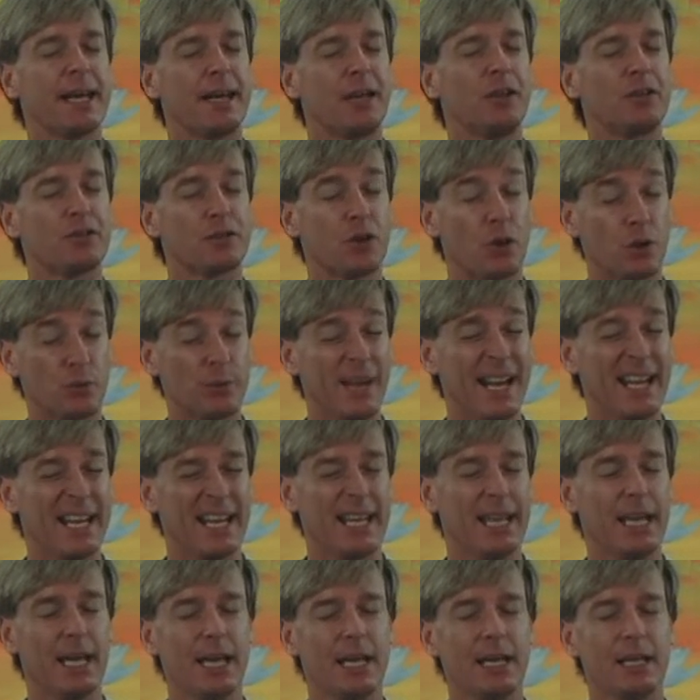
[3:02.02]
else
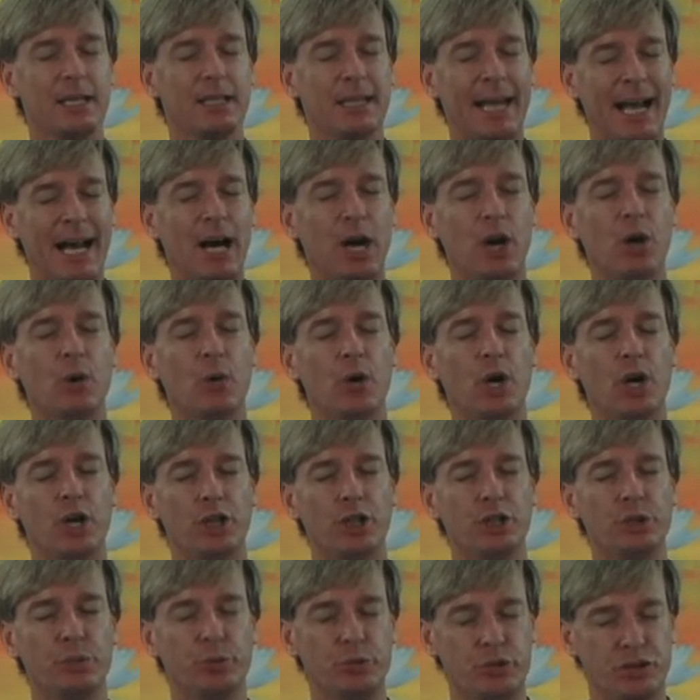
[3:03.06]
already. Now
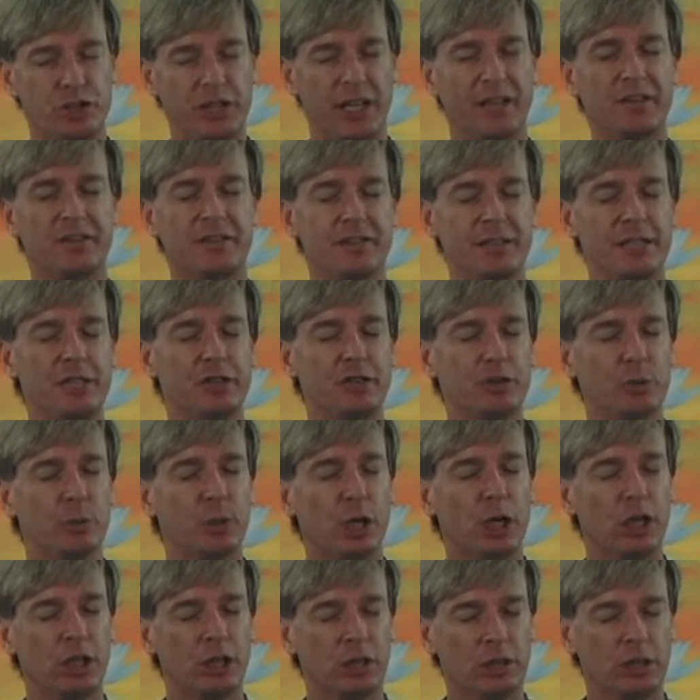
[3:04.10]
you just need
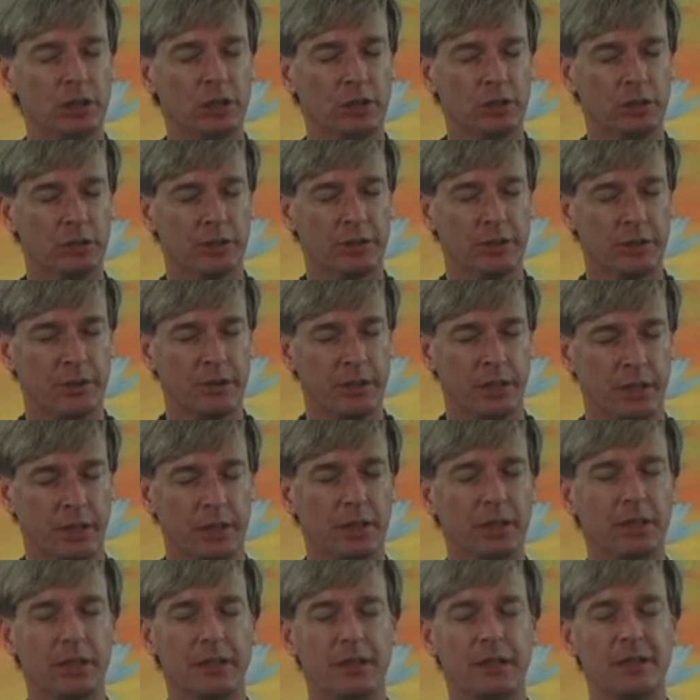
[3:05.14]
to earn
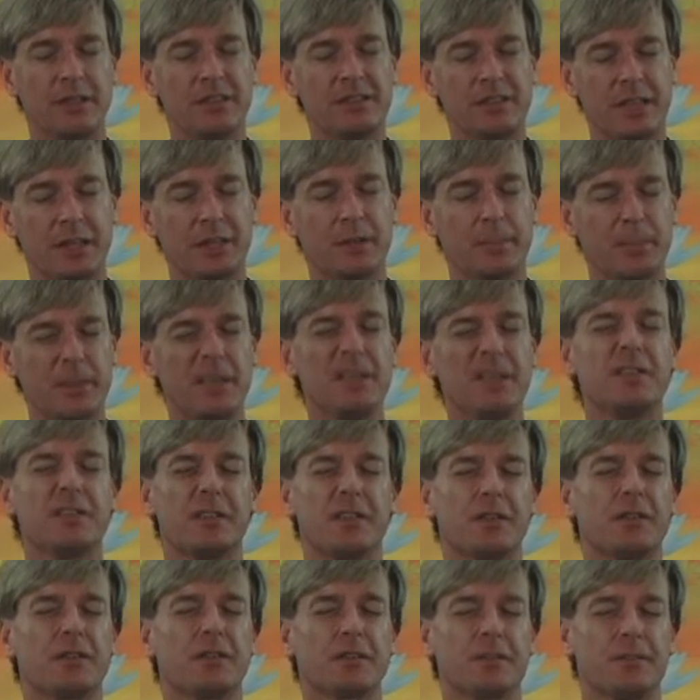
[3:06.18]
these other
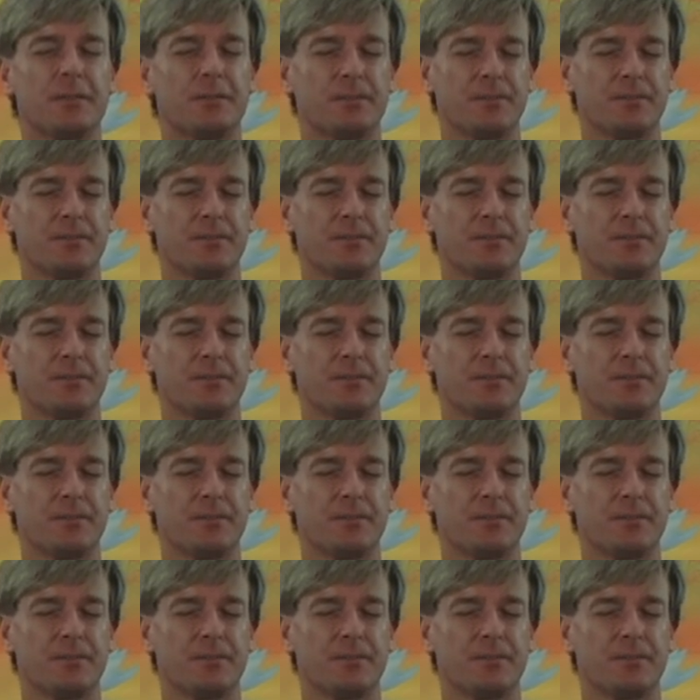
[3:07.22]
pieces.